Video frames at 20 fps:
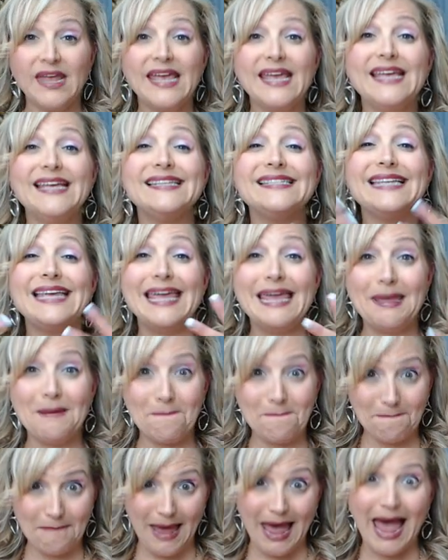is
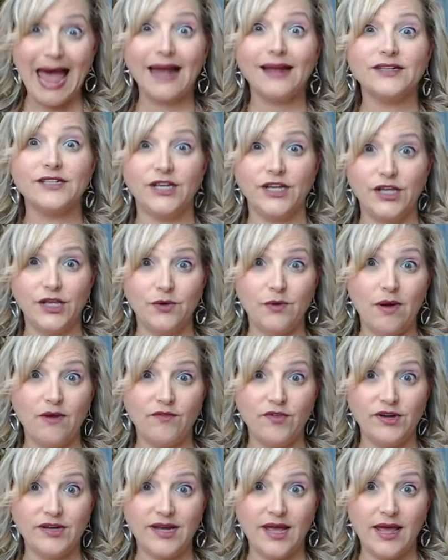impacting you
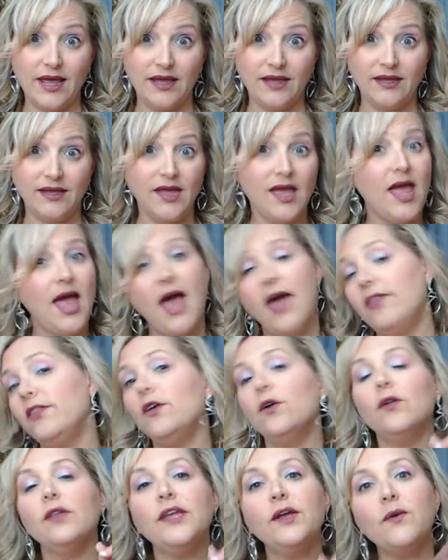every day. And
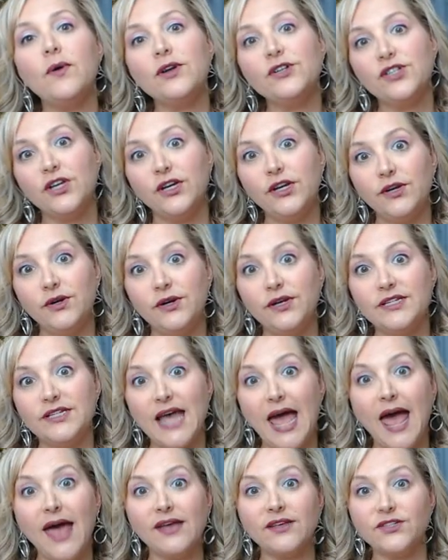the only question you need
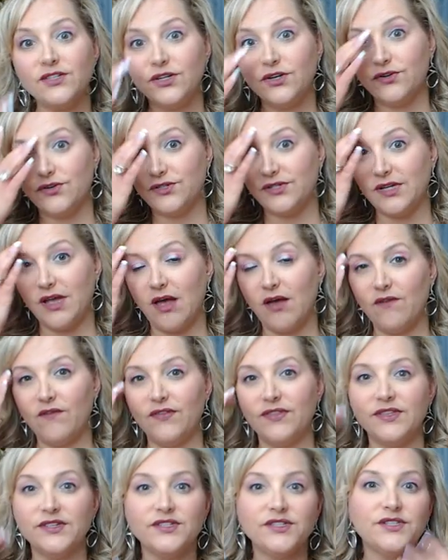to ask yourself,
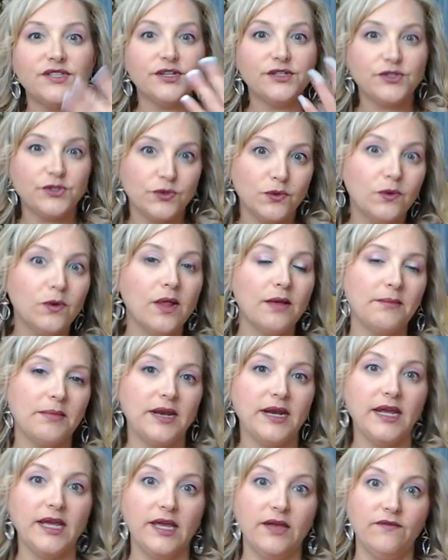and this is the tool I'm
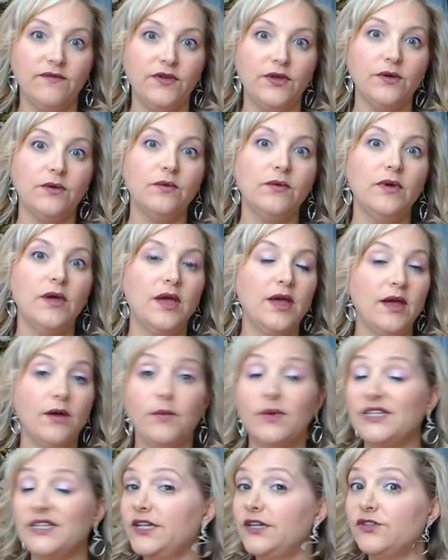going to give you,
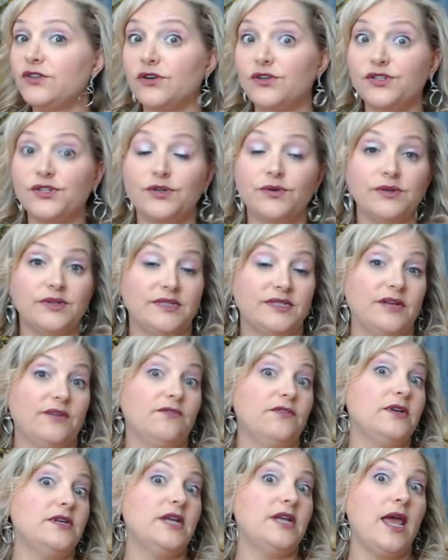we teach our students
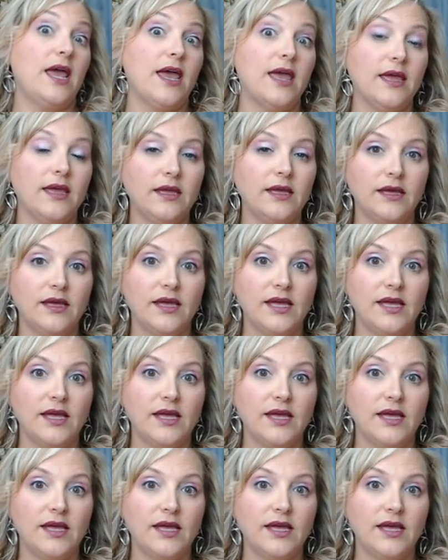every day,